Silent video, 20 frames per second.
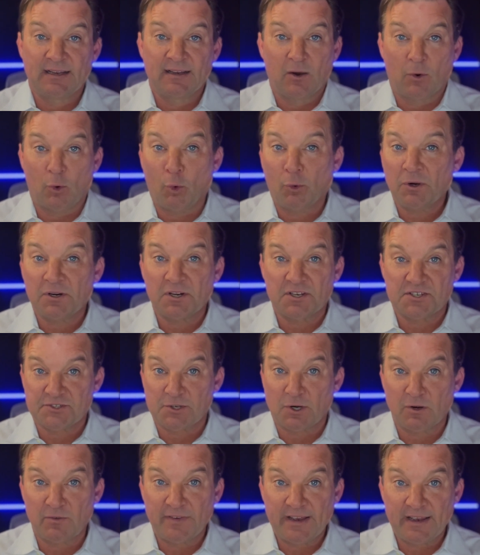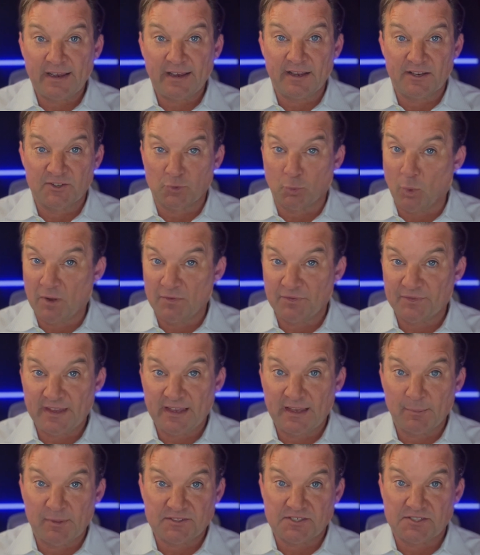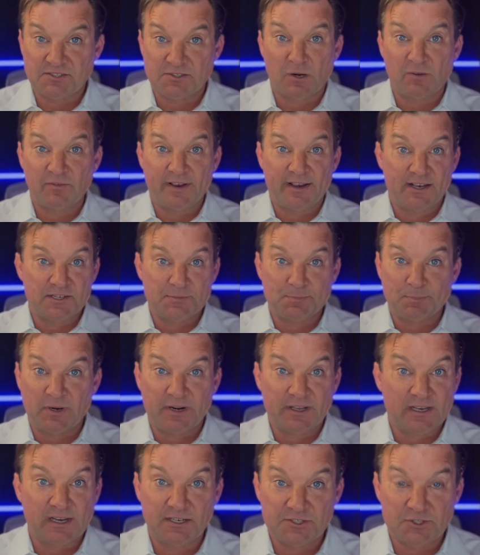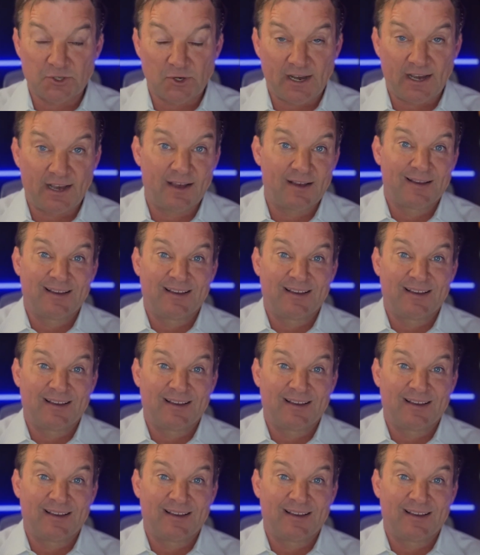Ordering a survey is one thing because the survey is pretty cut and dry.